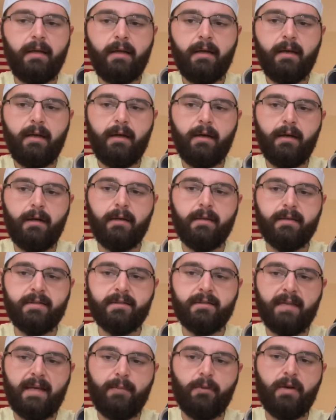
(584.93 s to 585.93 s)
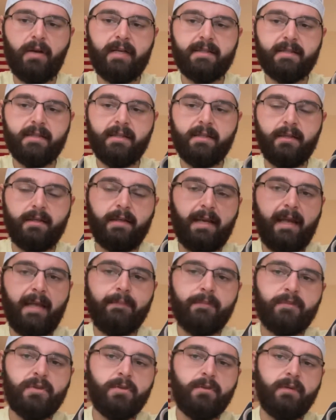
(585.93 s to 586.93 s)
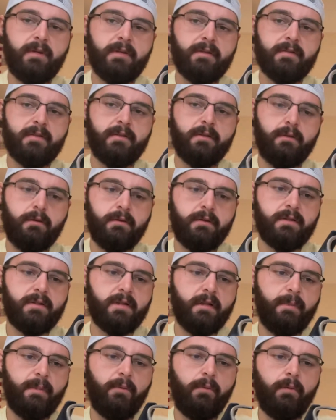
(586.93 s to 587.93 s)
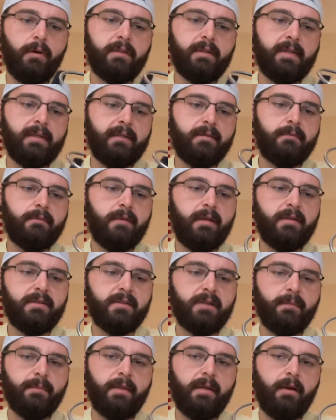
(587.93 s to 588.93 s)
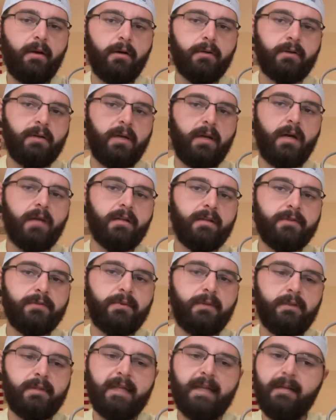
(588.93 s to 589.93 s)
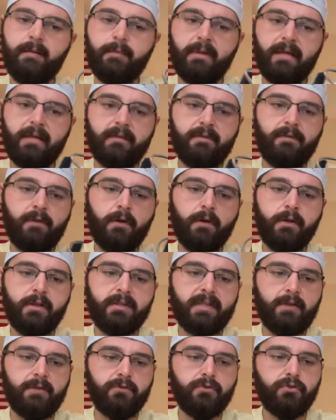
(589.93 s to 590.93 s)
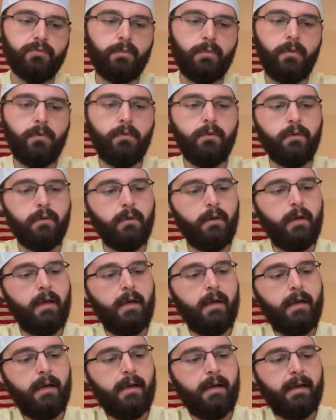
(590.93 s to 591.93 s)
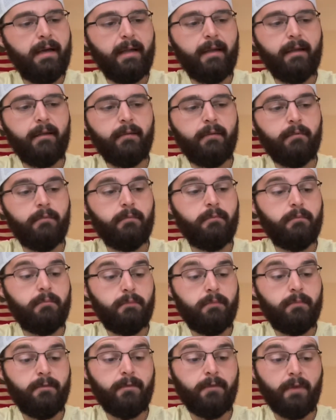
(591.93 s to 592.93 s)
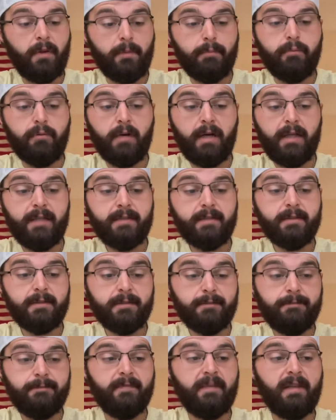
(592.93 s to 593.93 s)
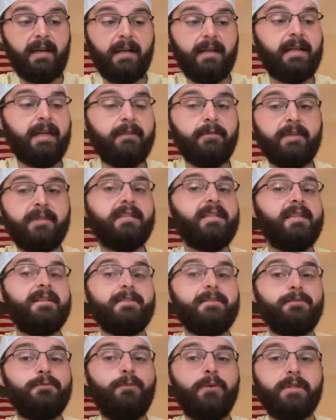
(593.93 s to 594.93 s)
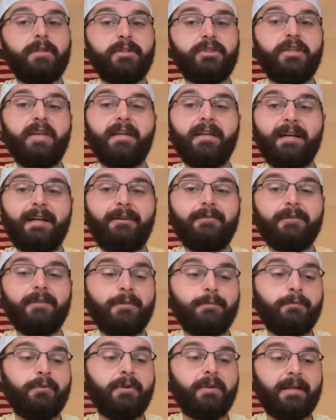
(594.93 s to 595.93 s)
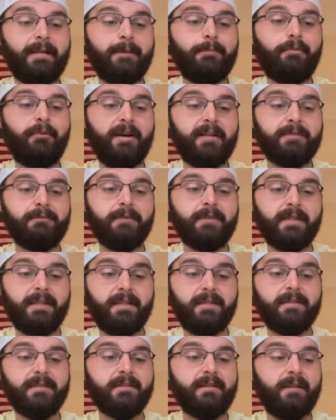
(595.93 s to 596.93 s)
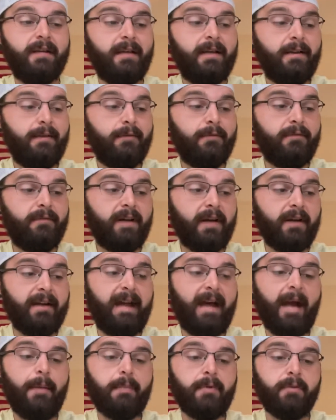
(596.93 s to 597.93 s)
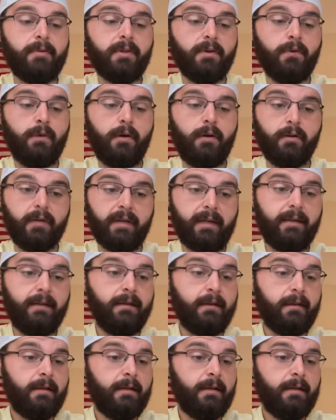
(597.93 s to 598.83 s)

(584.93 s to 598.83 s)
The Slammer has a good name to it, so it's going to be one that it's going to be hard to knock this reel down. But as far as how smooth and for the price, I definitely say this is one to check out. I'm pretty impressed with this. I'm very happy with the quality.